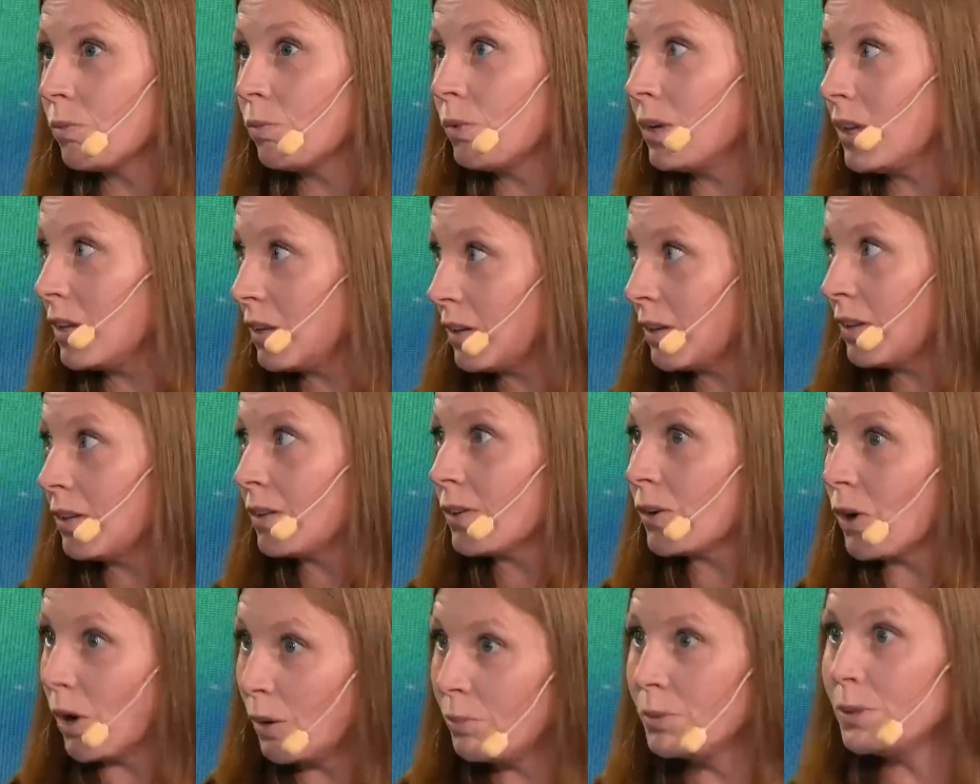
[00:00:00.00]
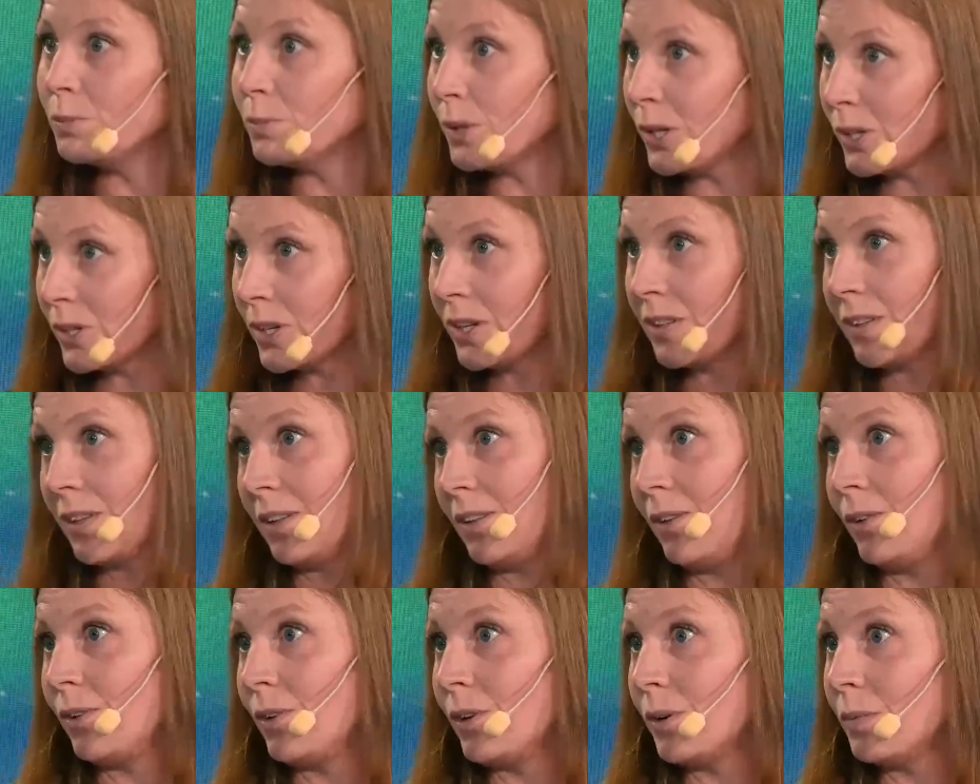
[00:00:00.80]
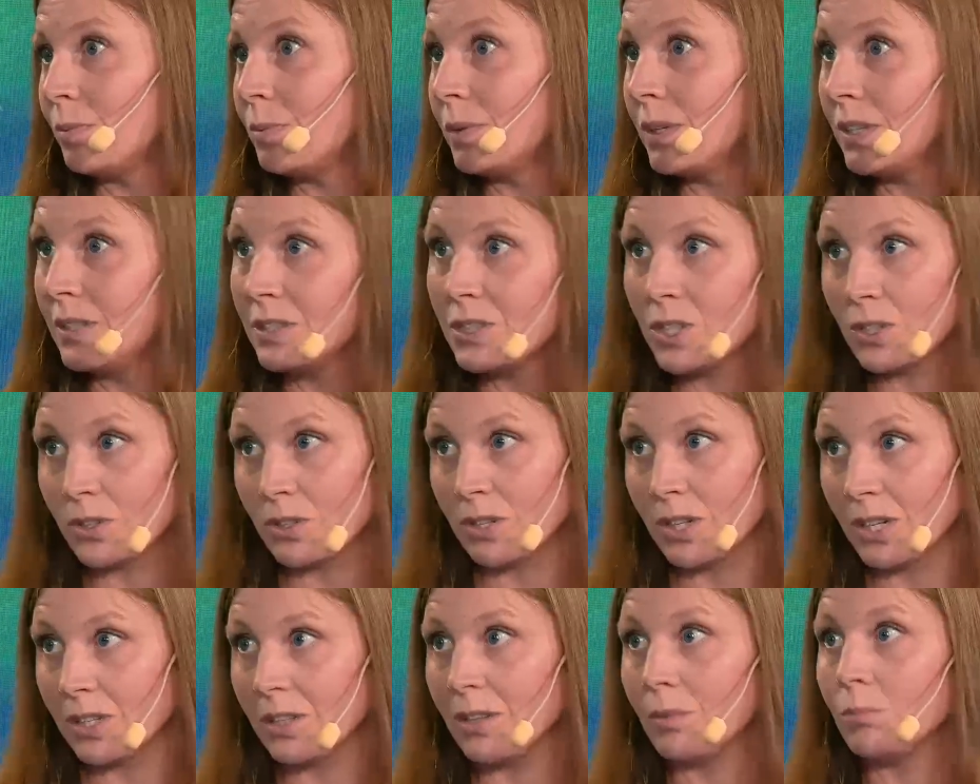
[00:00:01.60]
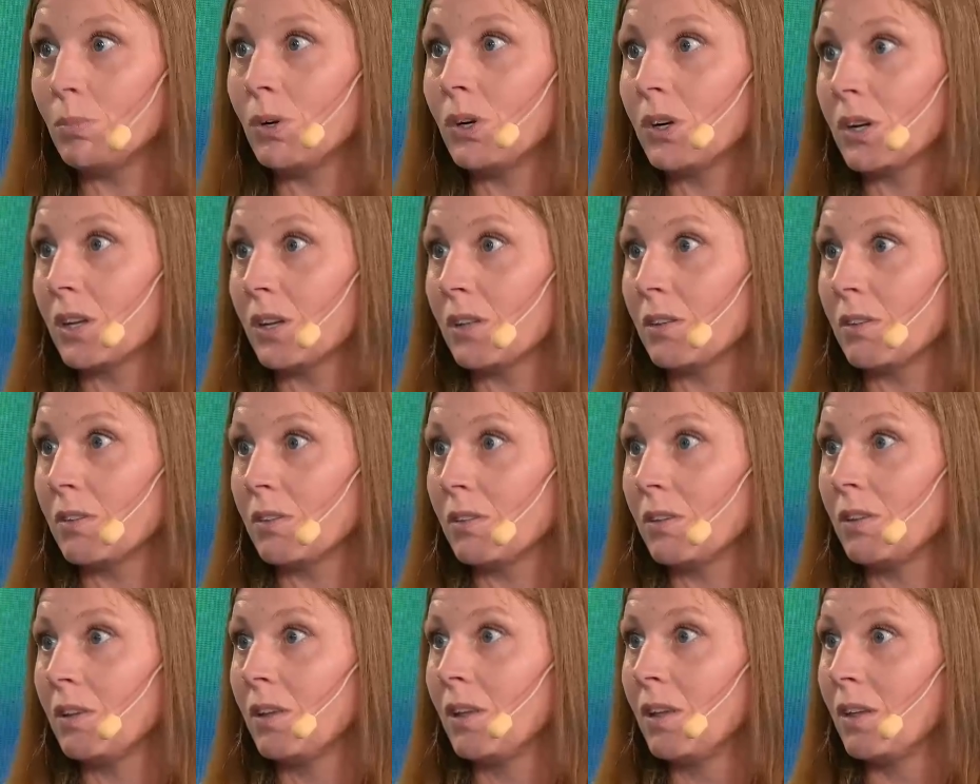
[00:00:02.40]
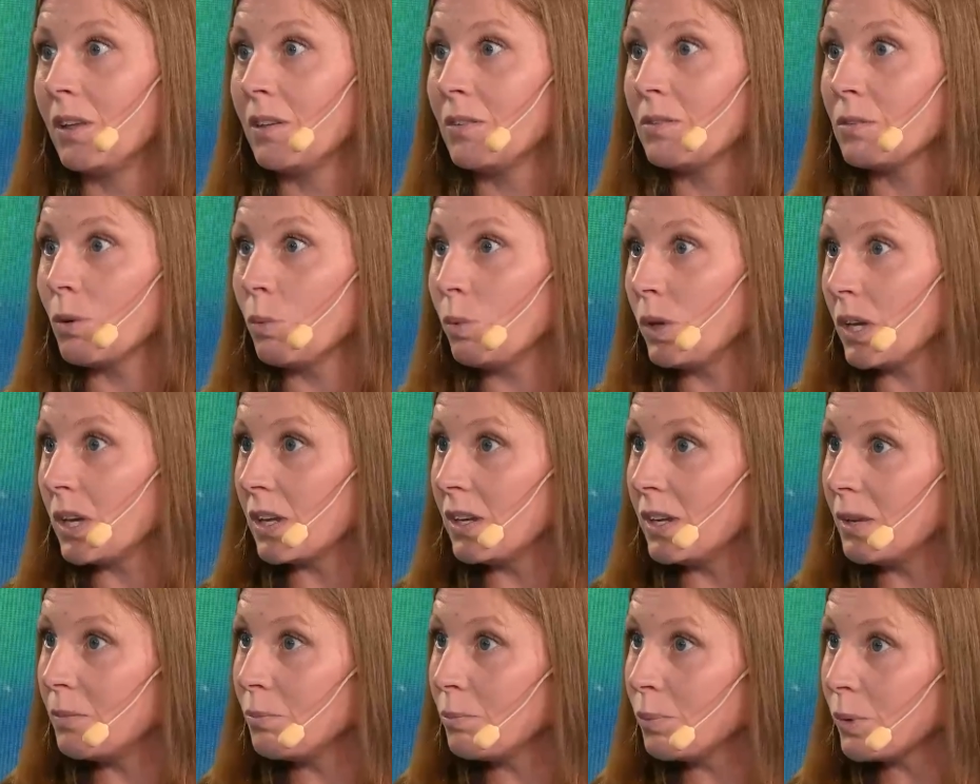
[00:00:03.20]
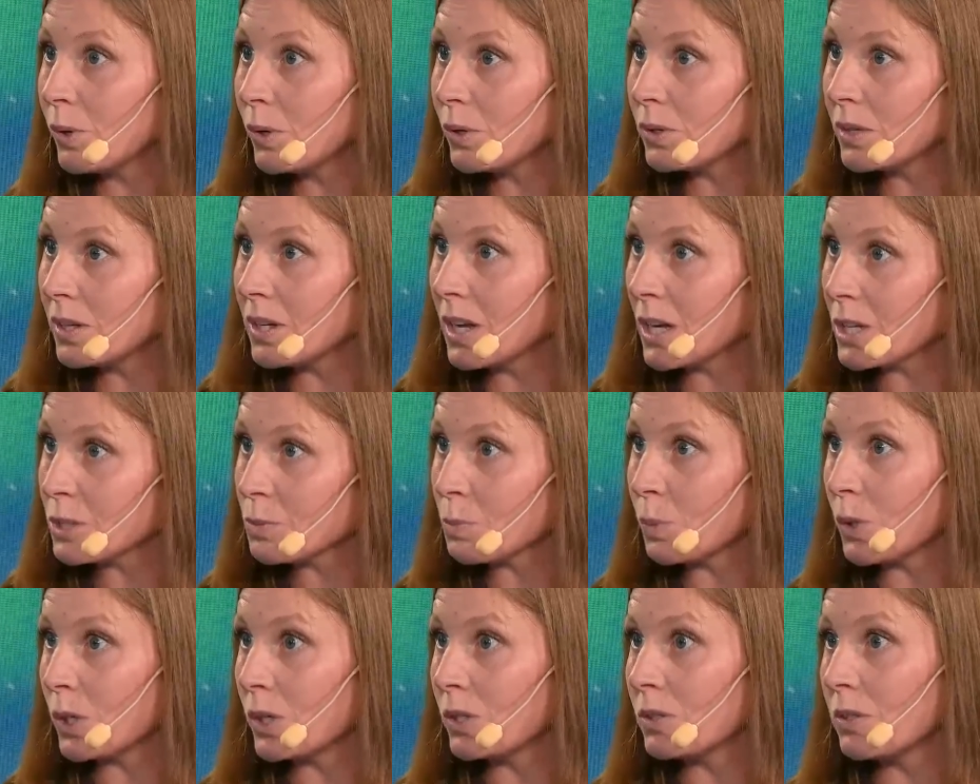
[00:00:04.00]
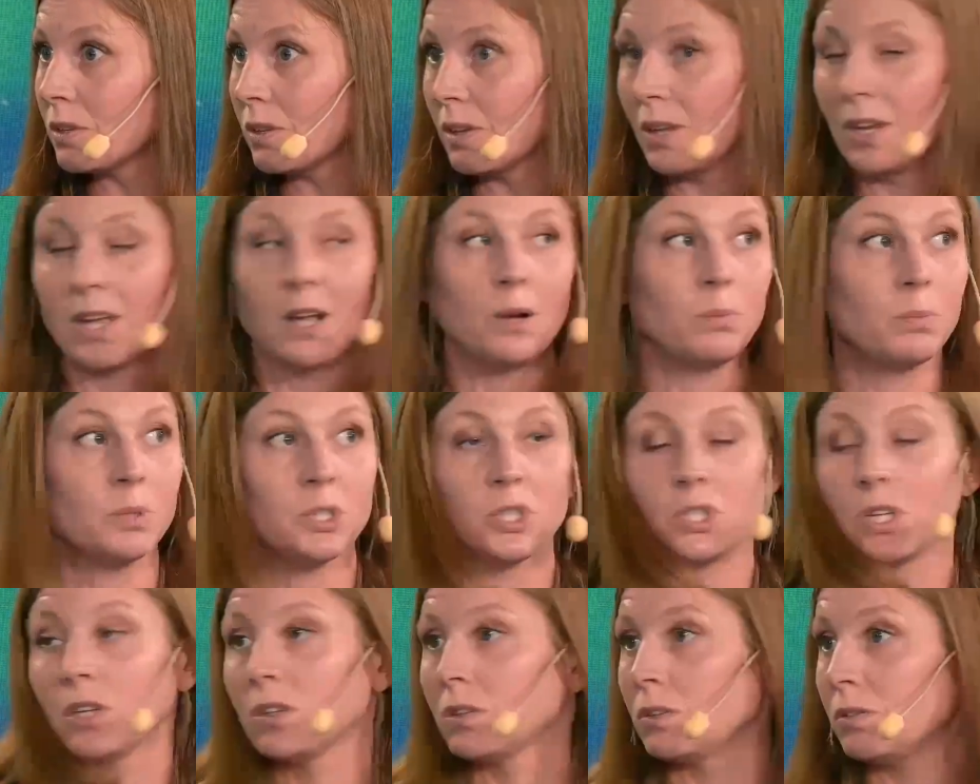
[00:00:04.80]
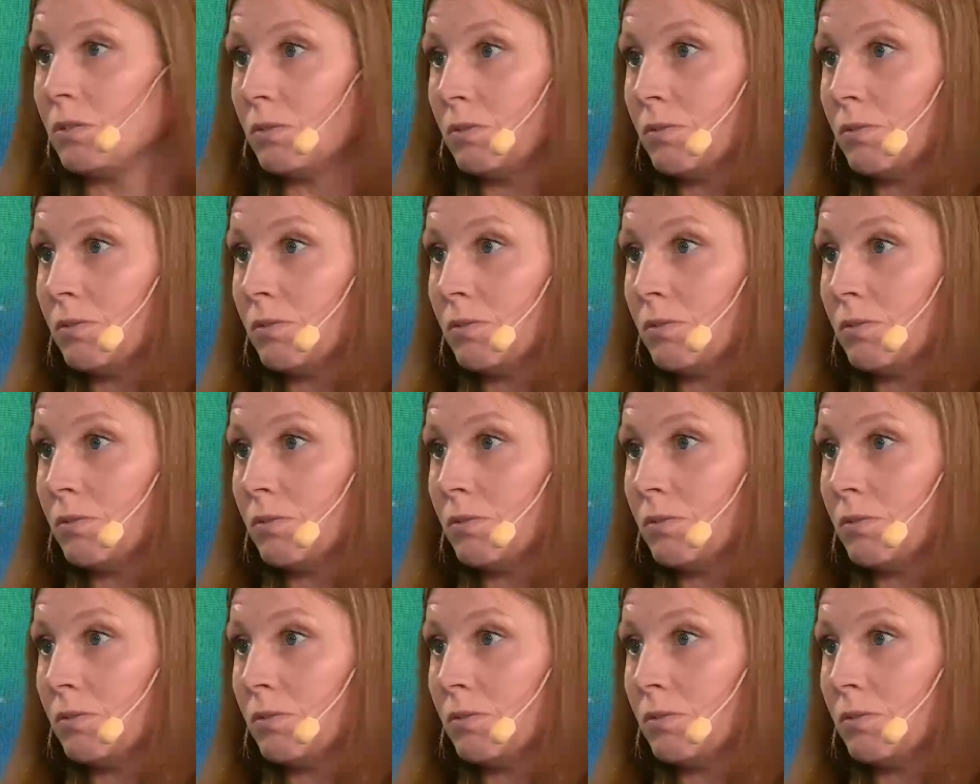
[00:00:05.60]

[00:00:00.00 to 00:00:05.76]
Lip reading: We need a common market in Europe, interconnected market, so we can import and export and help each other.